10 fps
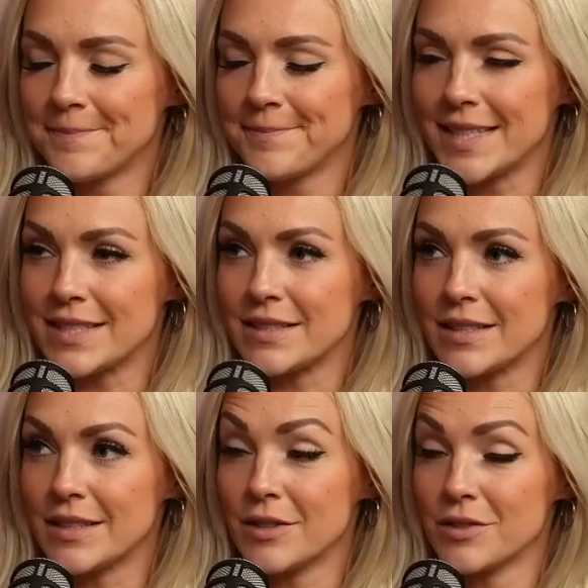that's
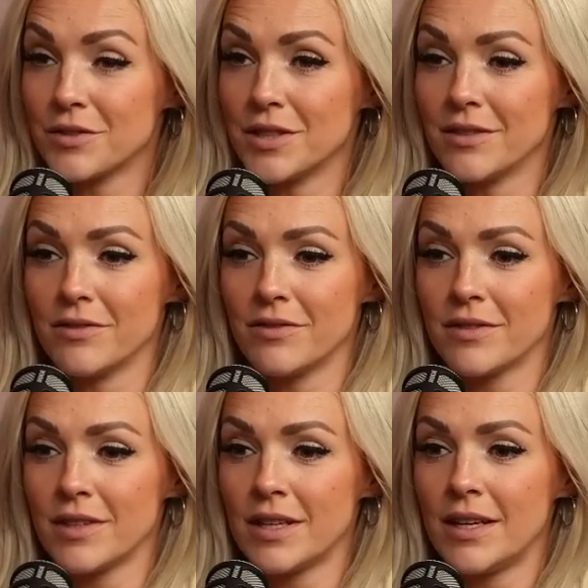the history of
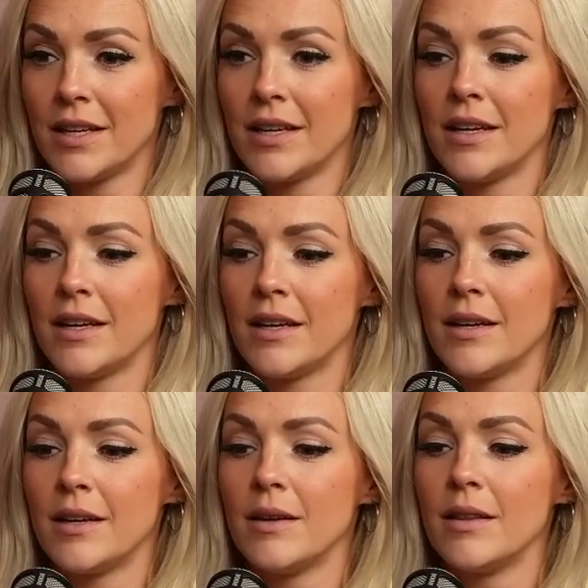
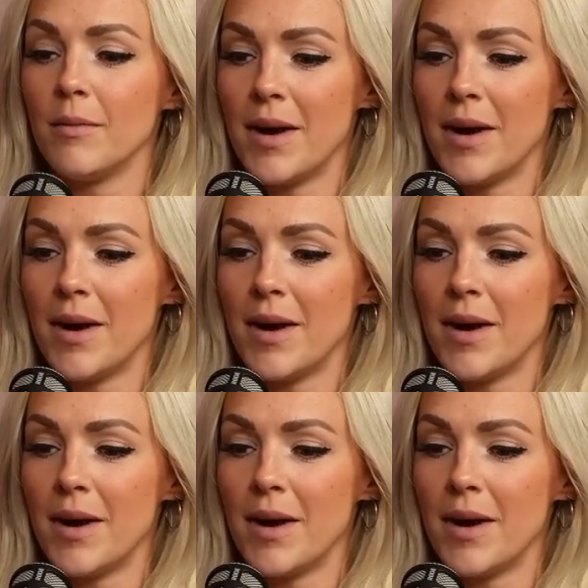the